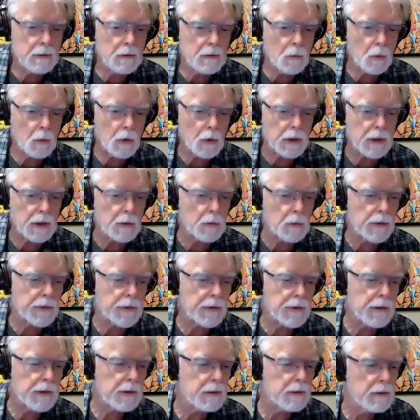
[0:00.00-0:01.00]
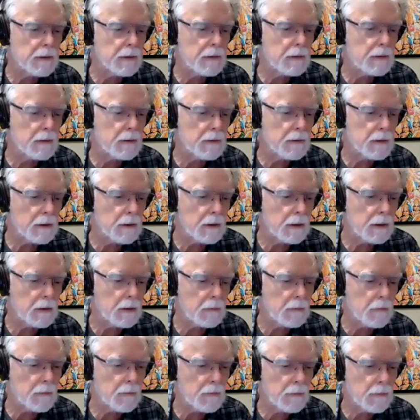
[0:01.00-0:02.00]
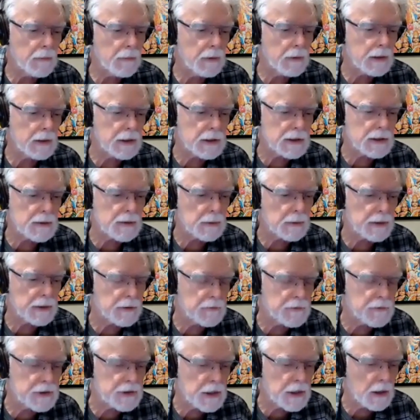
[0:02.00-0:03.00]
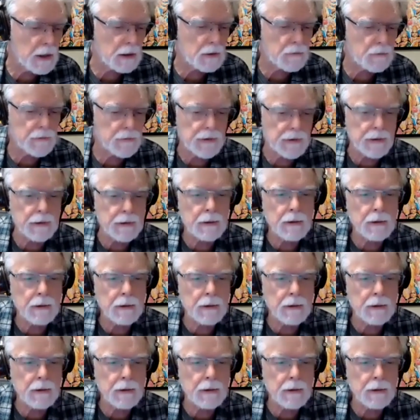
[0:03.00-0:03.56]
working within the discipline of geography?